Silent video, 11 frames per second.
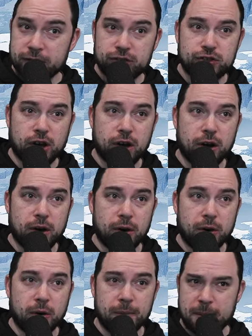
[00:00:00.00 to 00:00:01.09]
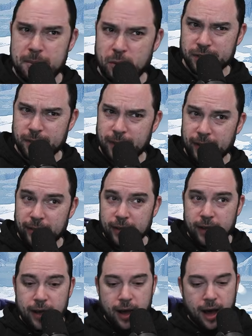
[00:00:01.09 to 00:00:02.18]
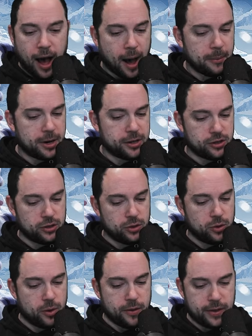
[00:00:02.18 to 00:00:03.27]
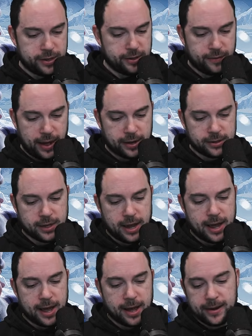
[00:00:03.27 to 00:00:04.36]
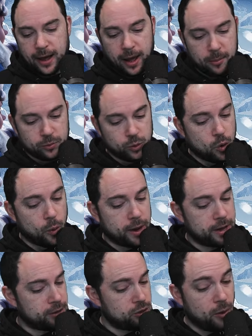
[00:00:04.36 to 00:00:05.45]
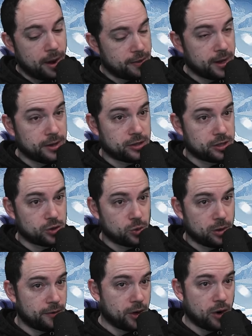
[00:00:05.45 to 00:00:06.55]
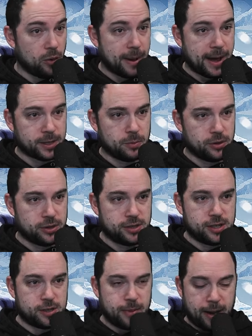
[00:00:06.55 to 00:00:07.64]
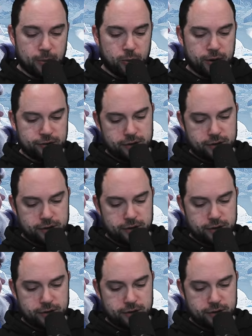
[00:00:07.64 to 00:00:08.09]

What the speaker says: So maybe a month. I'm going to do this event, and I'm going to, I think, just sort of go max purchase this bad boy.